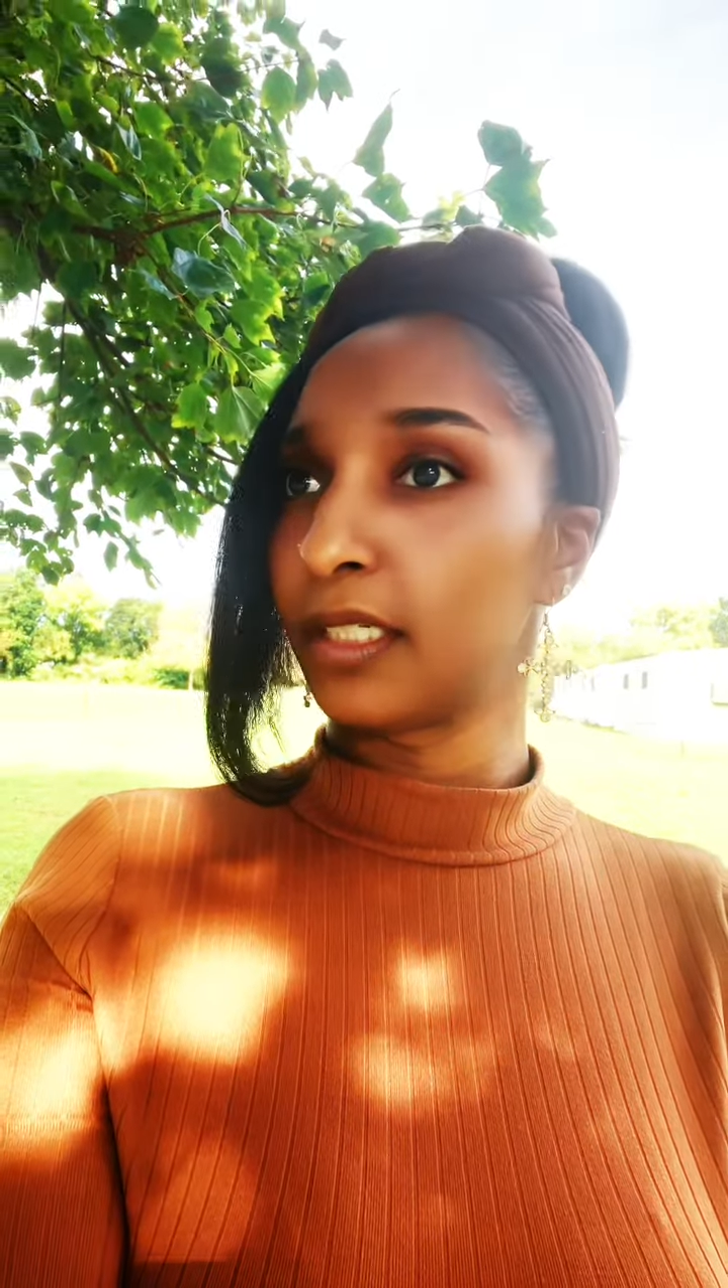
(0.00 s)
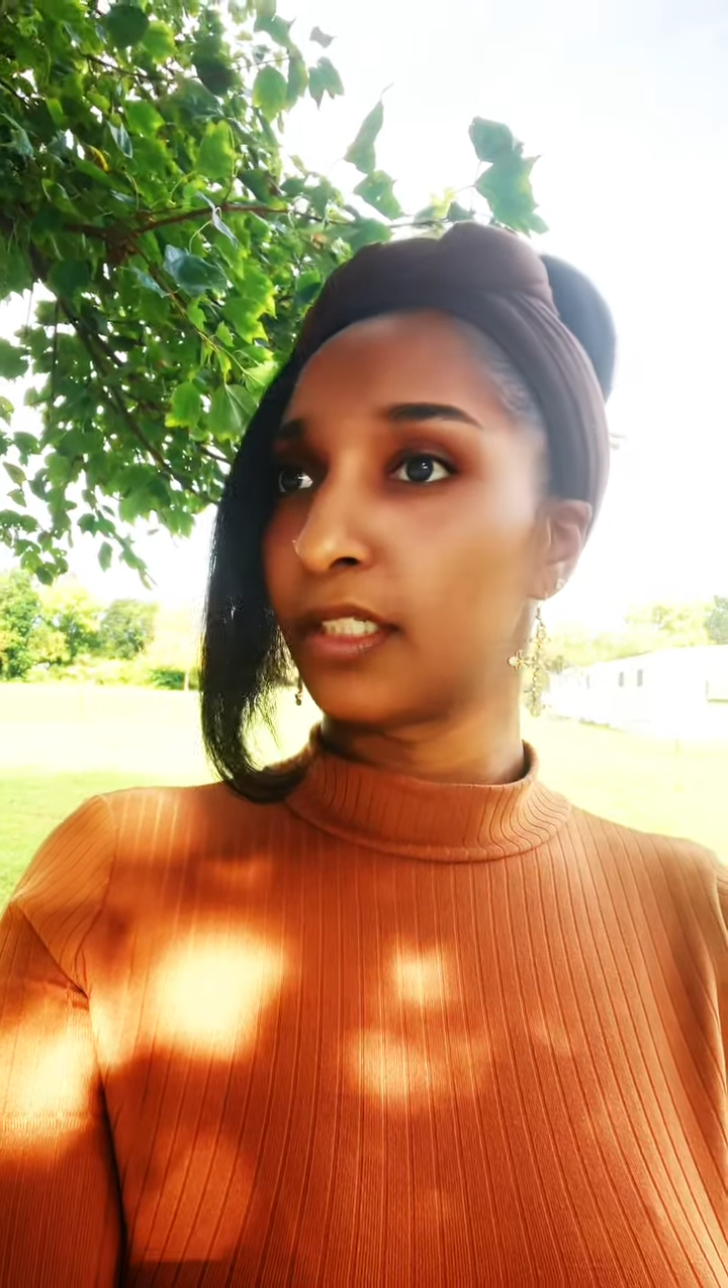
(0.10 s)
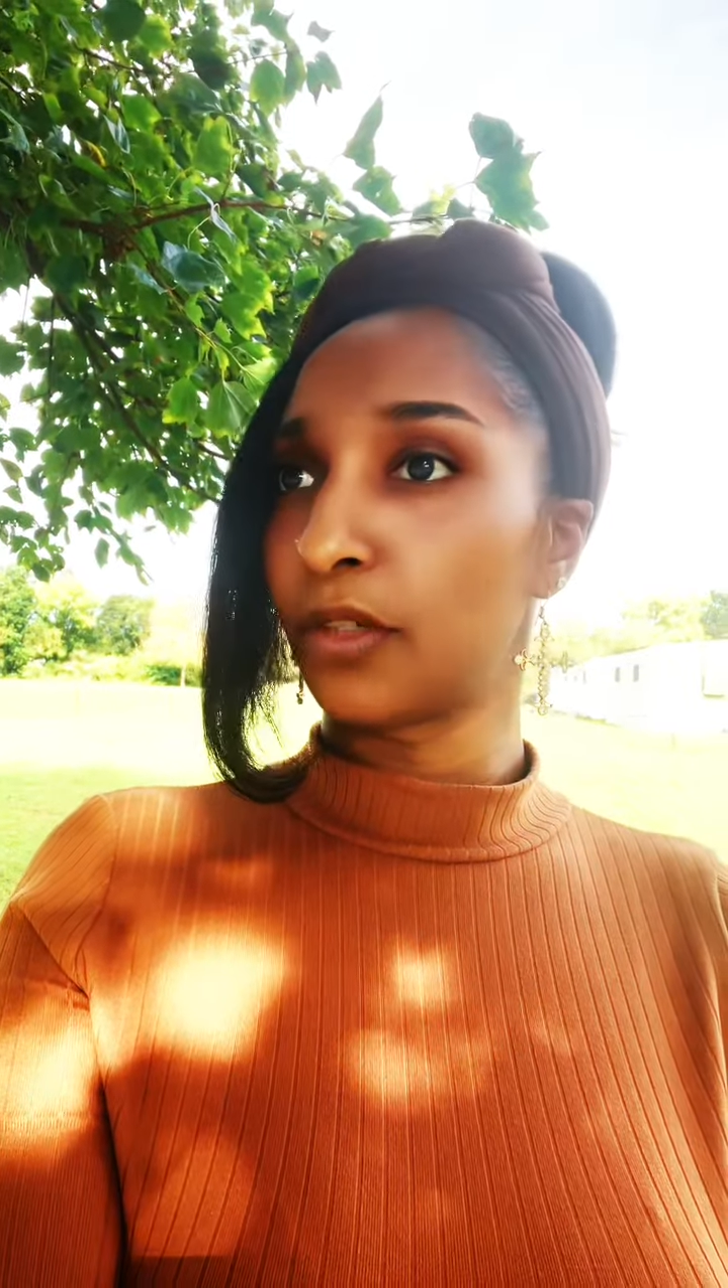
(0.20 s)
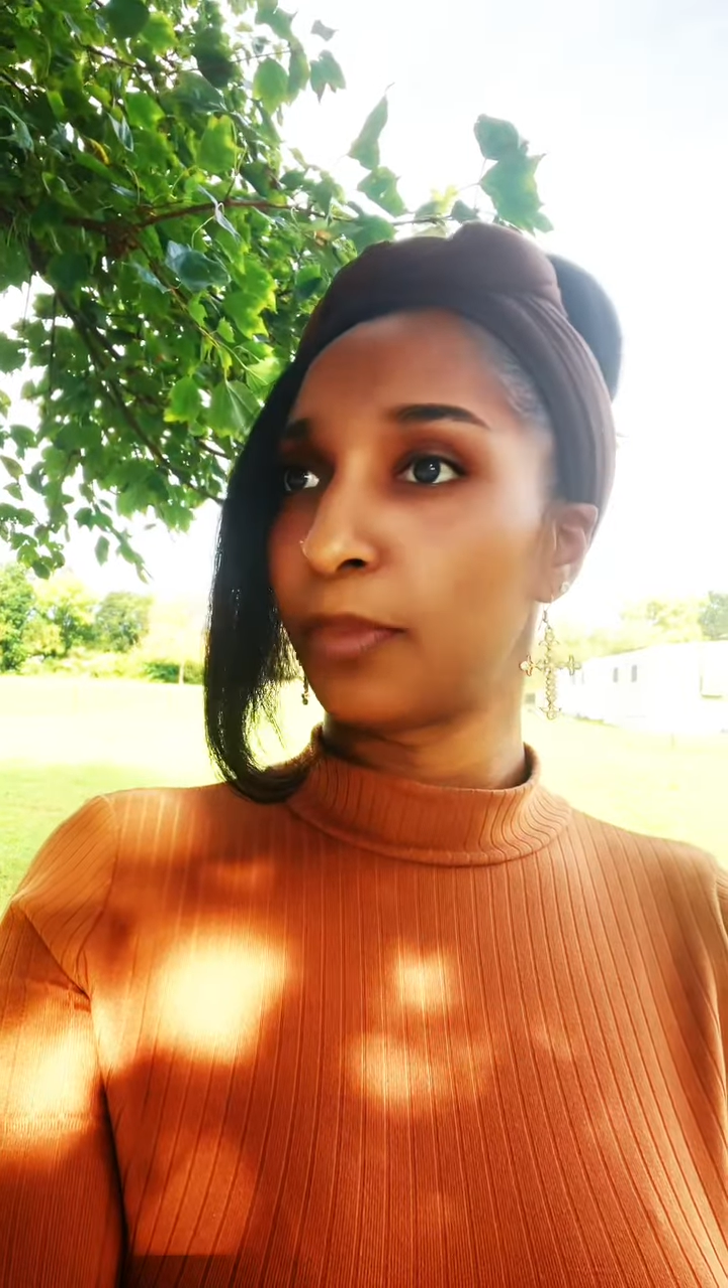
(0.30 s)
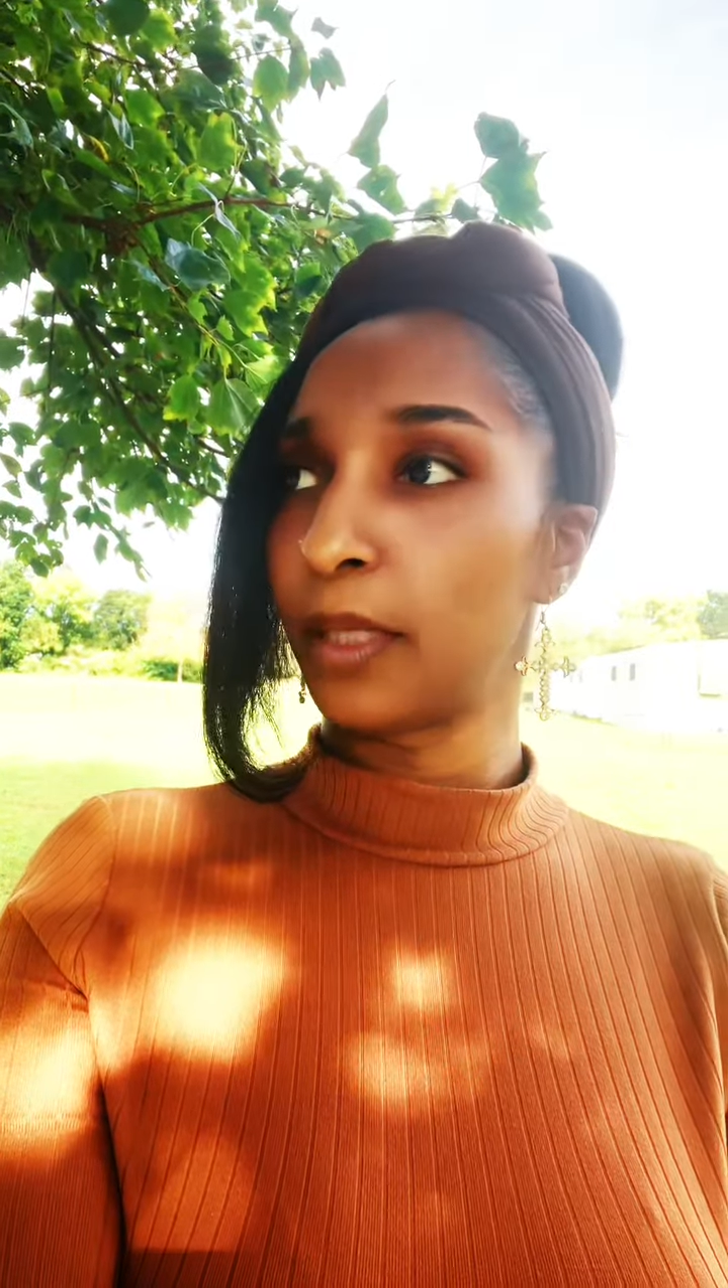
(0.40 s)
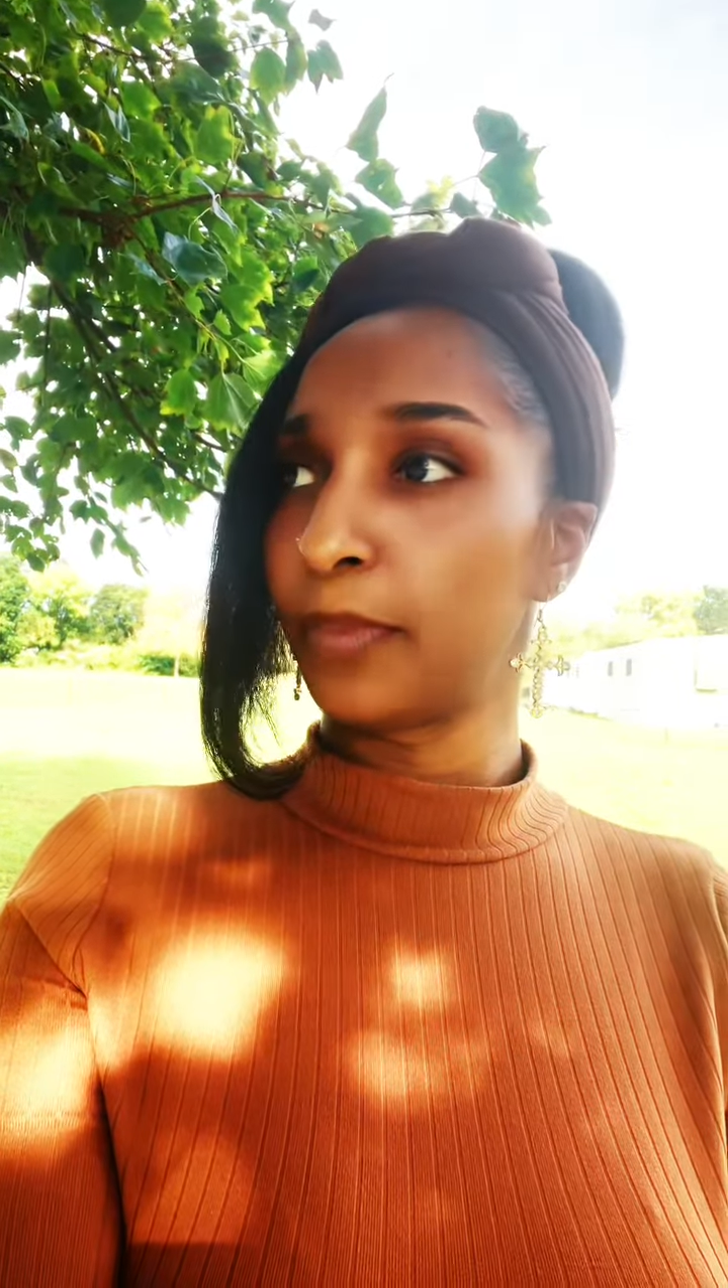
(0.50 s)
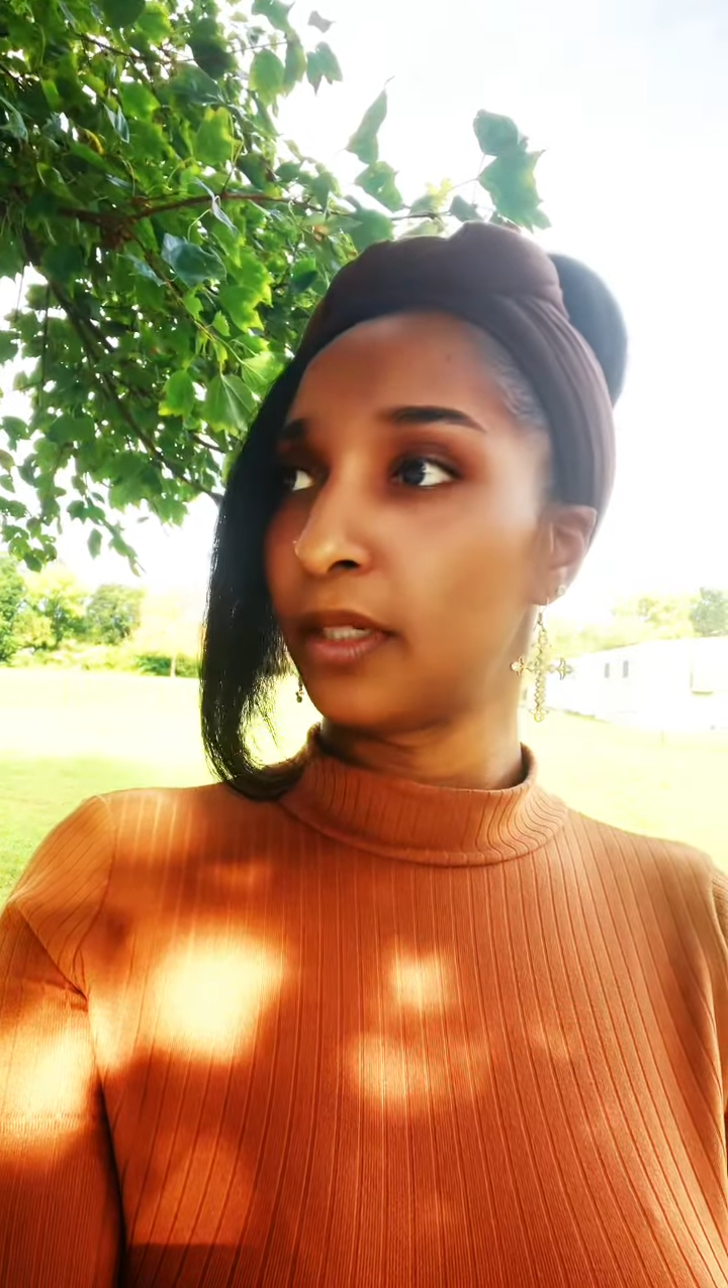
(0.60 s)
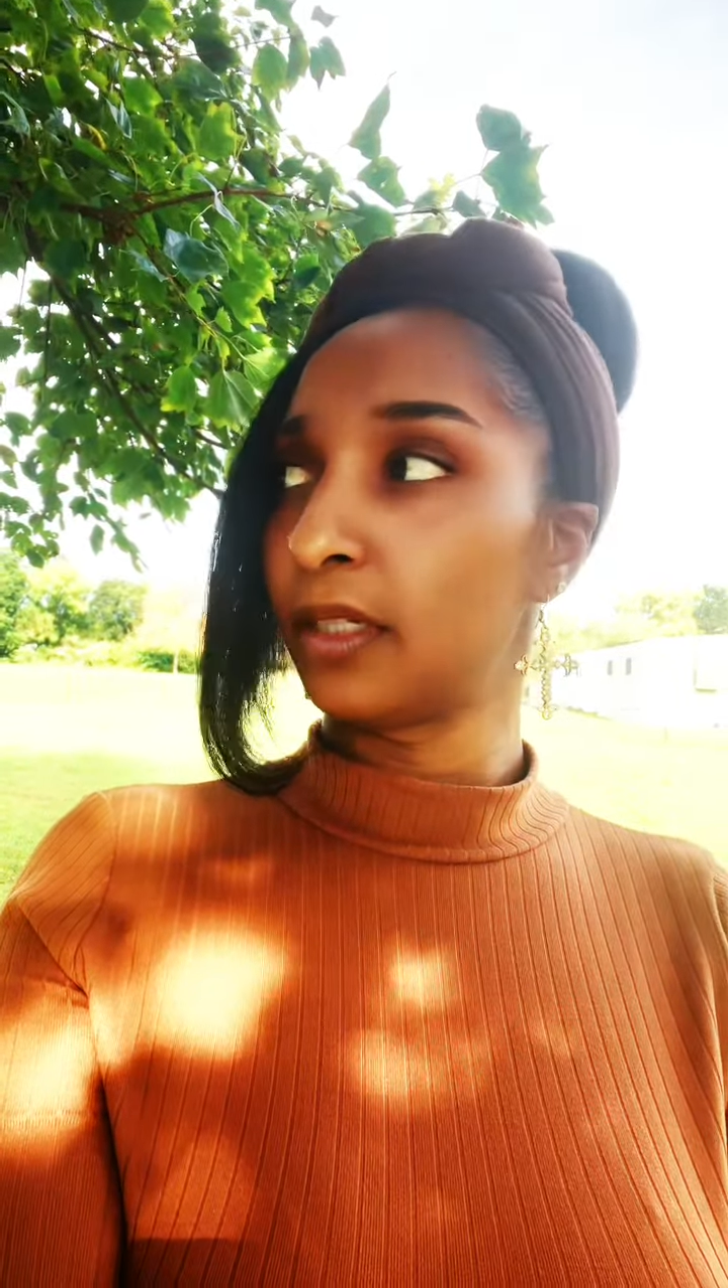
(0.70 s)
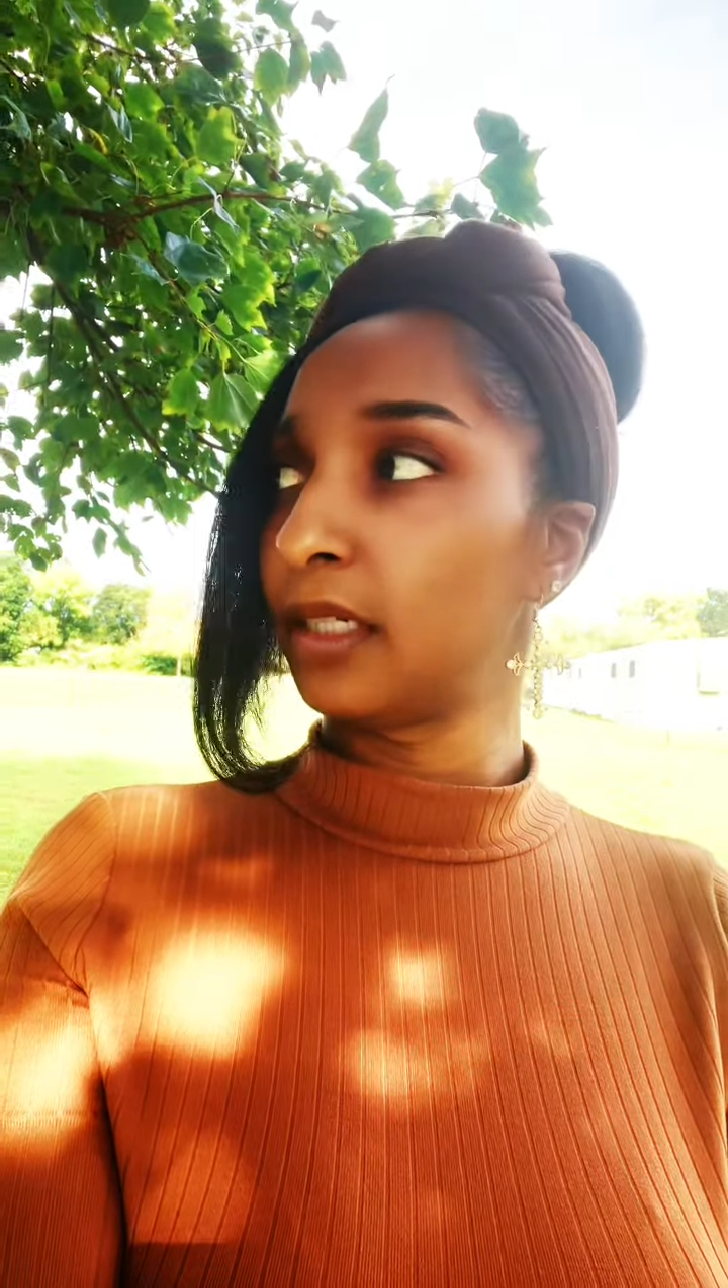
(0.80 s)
So people